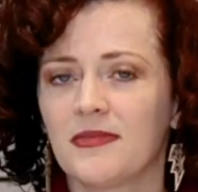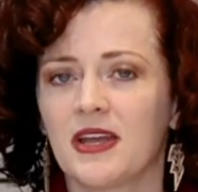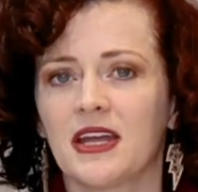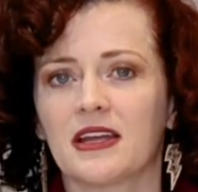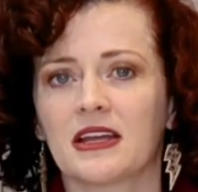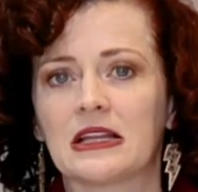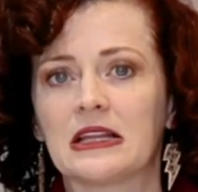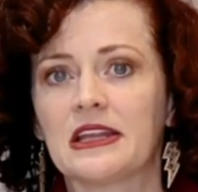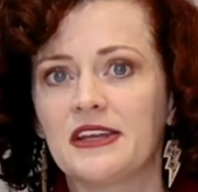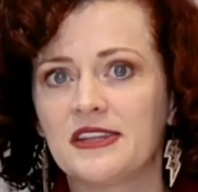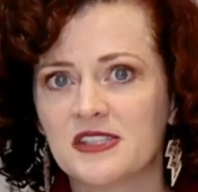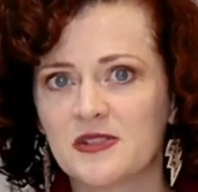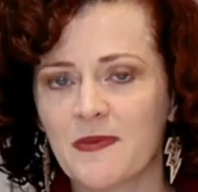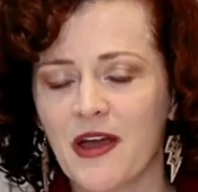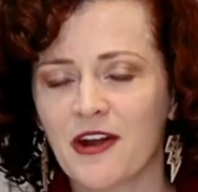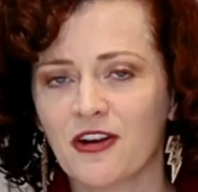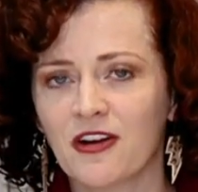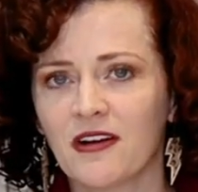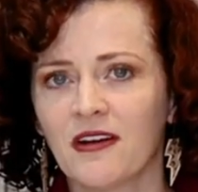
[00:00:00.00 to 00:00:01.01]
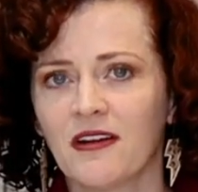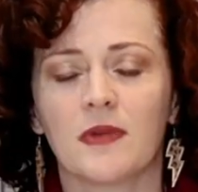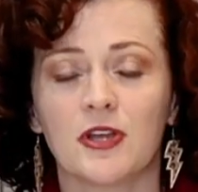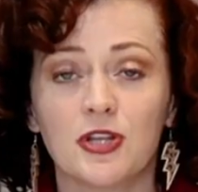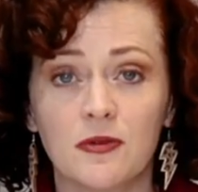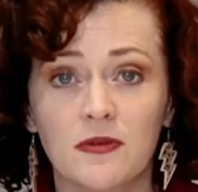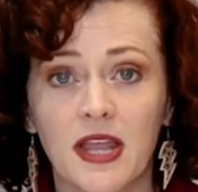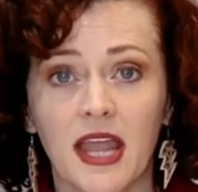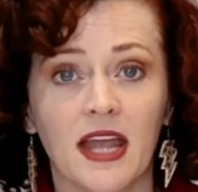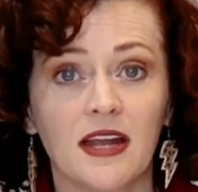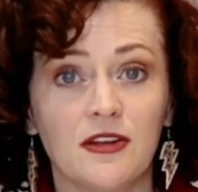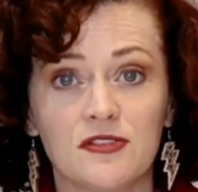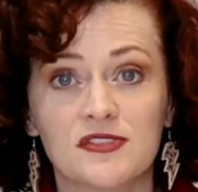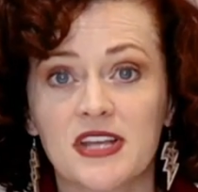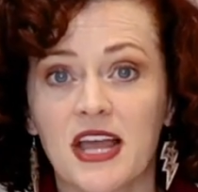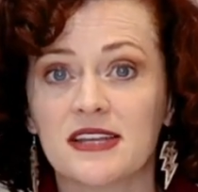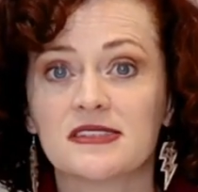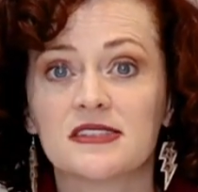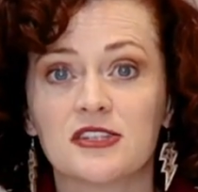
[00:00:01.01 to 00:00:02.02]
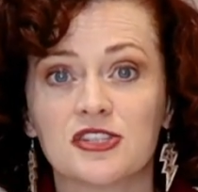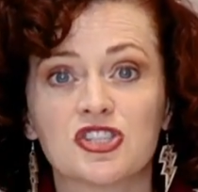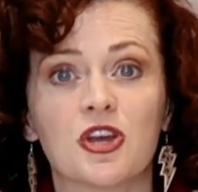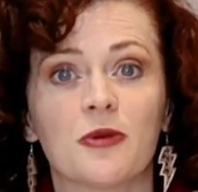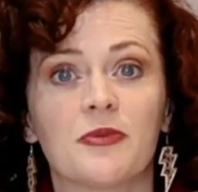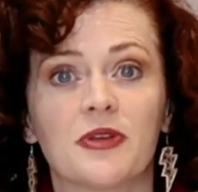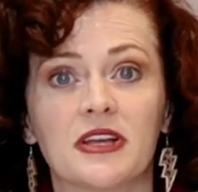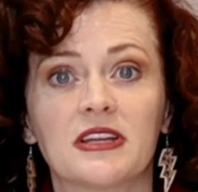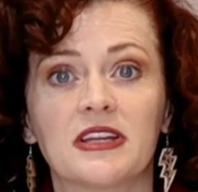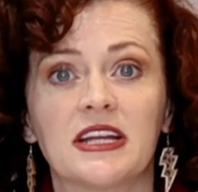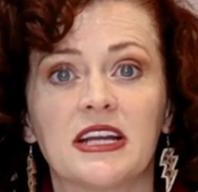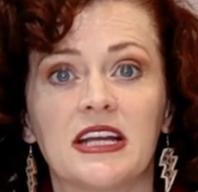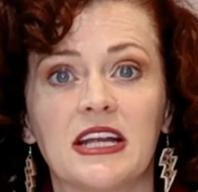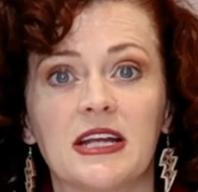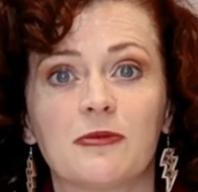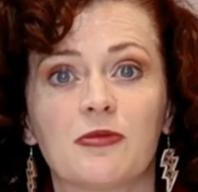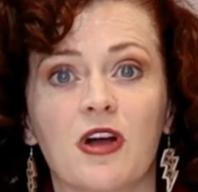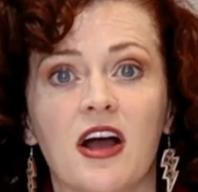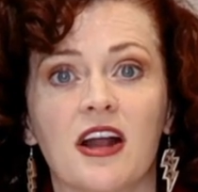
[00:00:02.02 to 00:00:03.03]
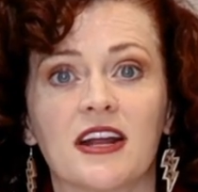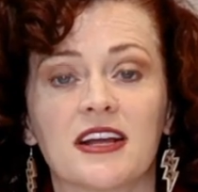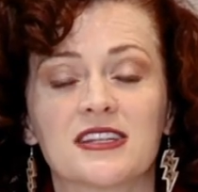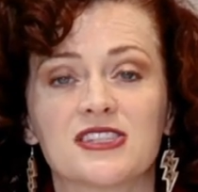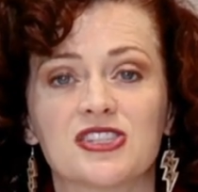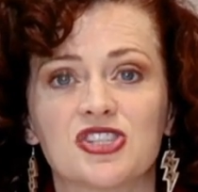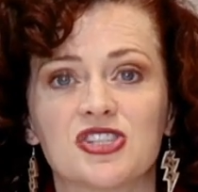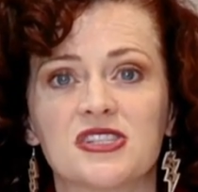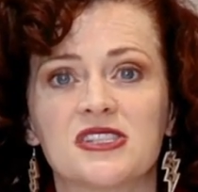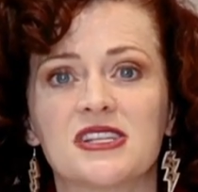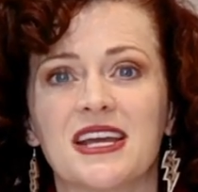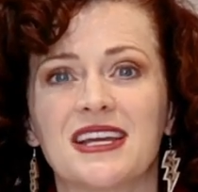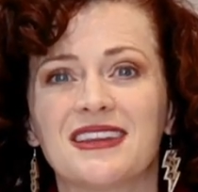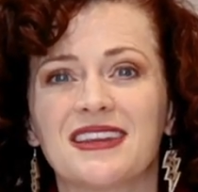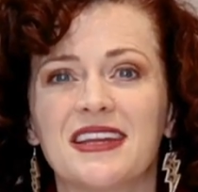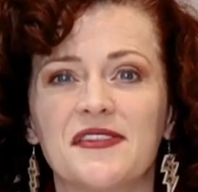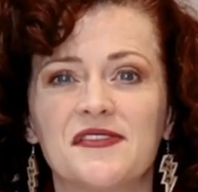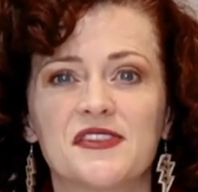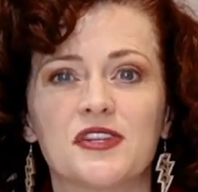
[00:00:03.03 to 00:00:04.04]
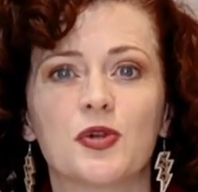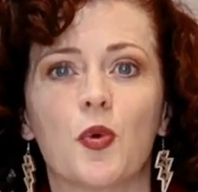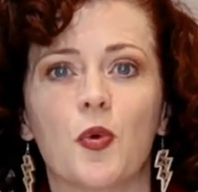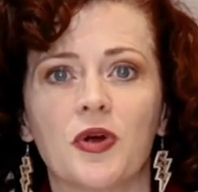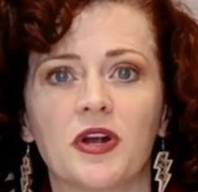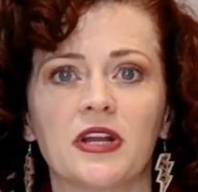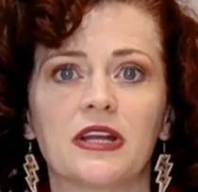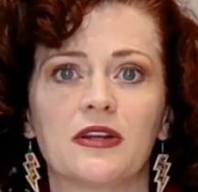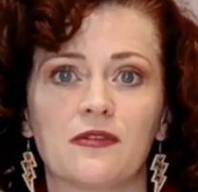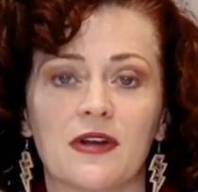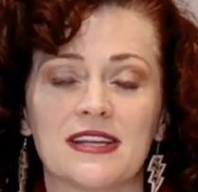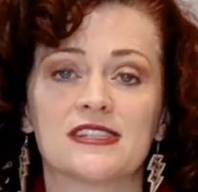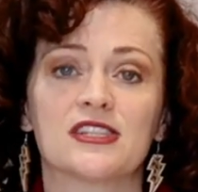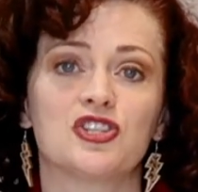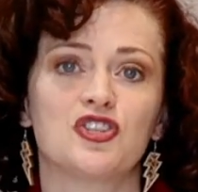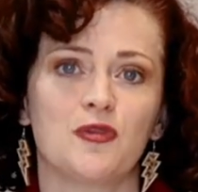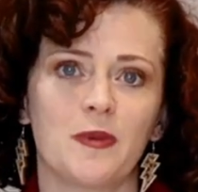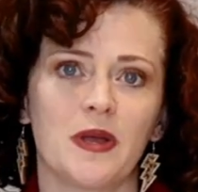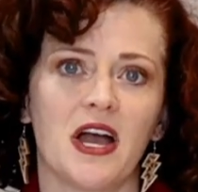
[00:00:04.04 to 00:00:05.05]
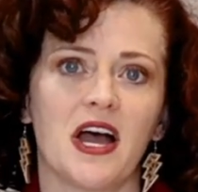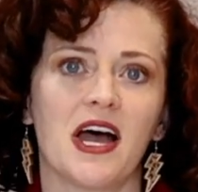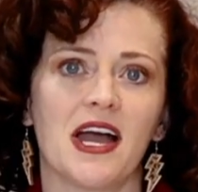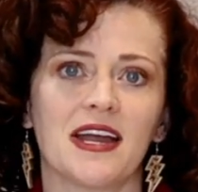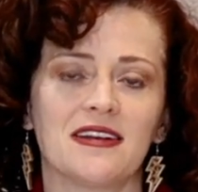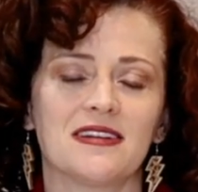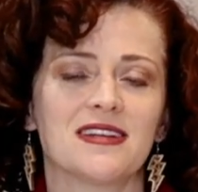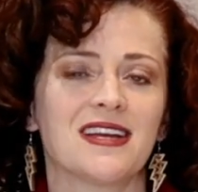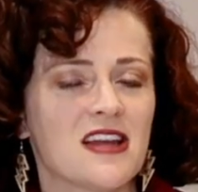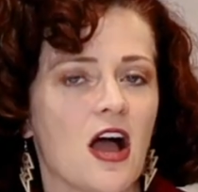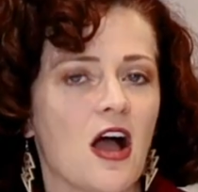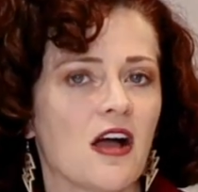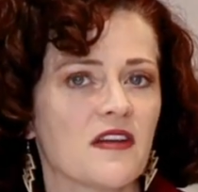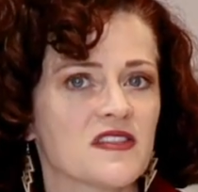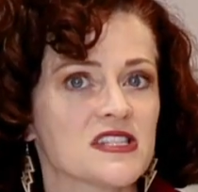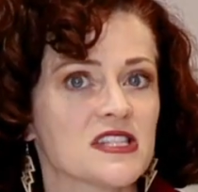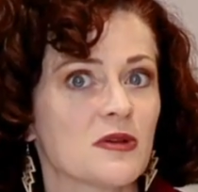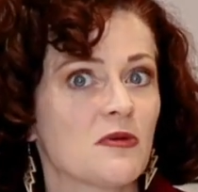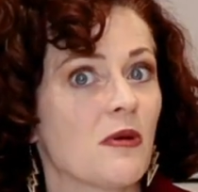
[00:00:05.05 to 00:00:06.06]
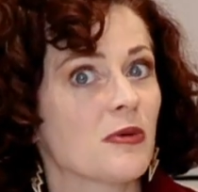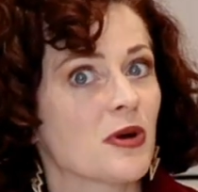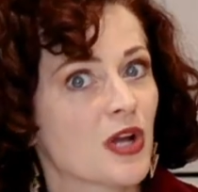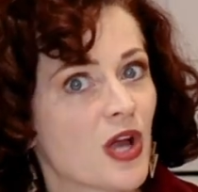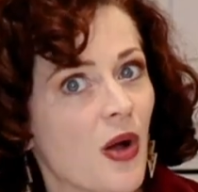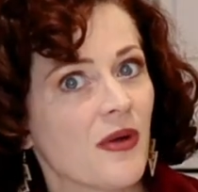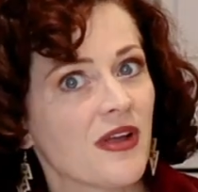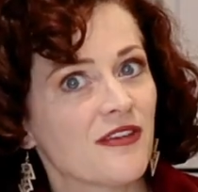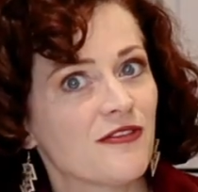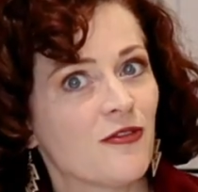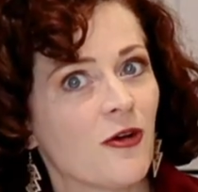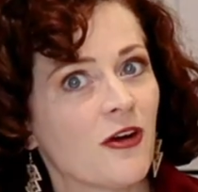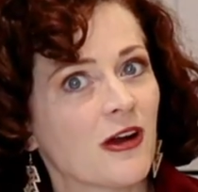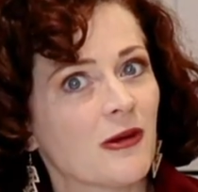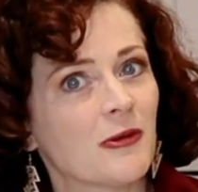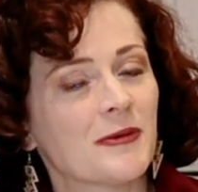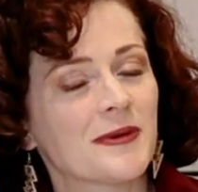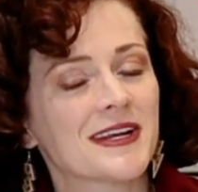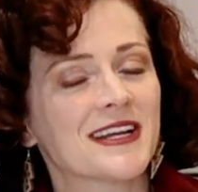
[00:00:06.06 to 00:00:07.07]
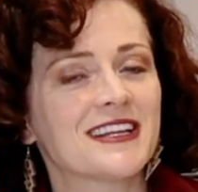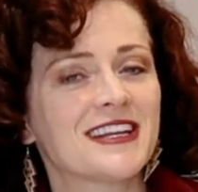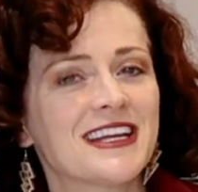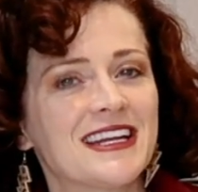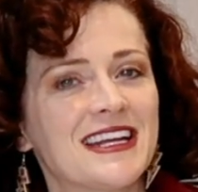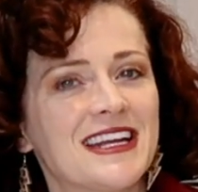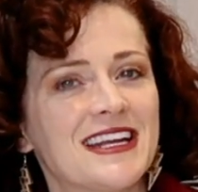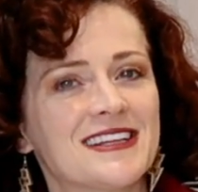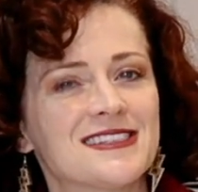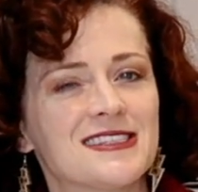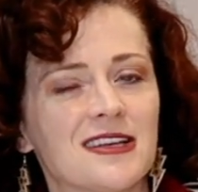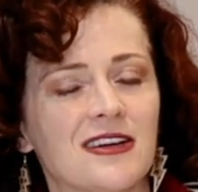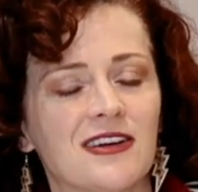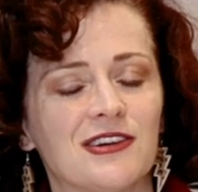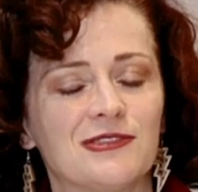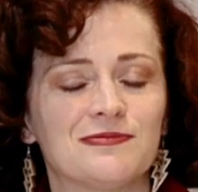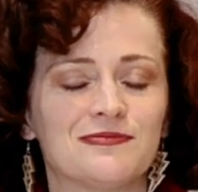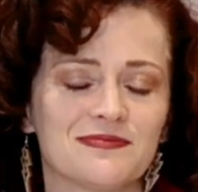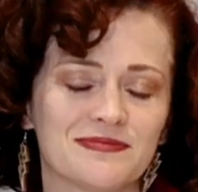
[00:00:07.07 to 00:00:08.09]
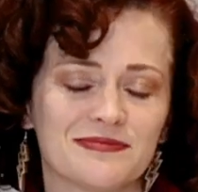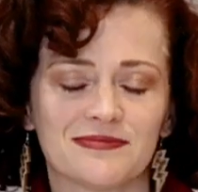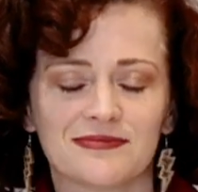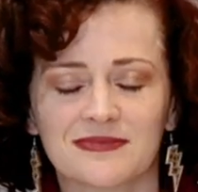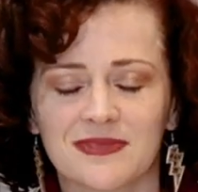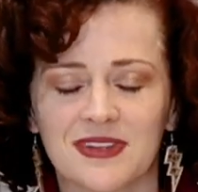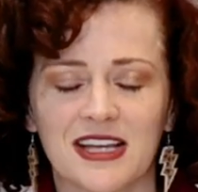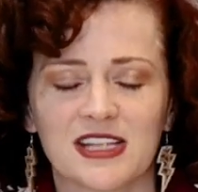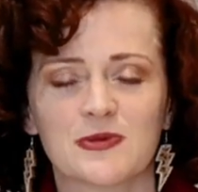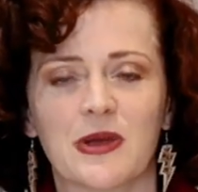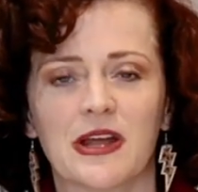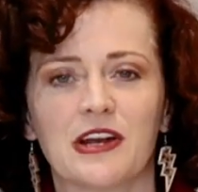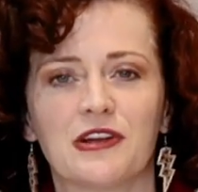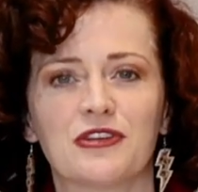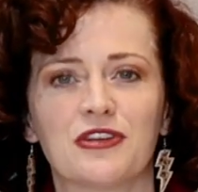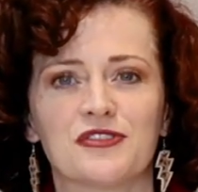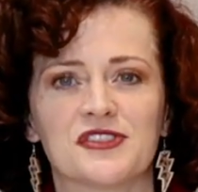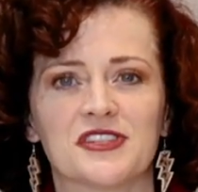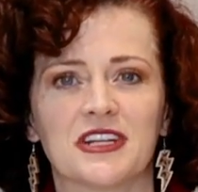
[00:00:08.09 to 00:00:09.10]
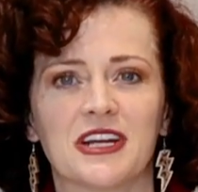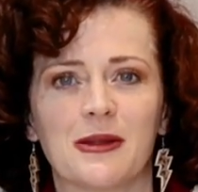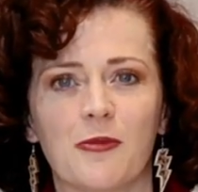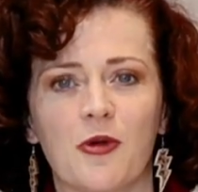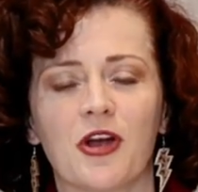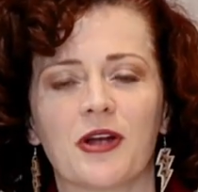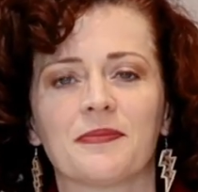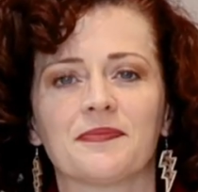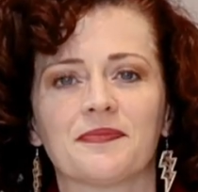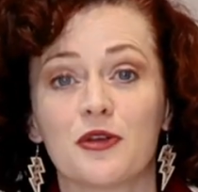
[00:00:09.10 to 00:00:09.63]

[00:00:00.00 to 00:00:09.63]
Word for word: It cleans better, but you can use Castile soap in cleaning products. It's just, it leaves an oily residue behind. It's not obviously what we're going for when we're cleaning, so that's why I don't use it anymore.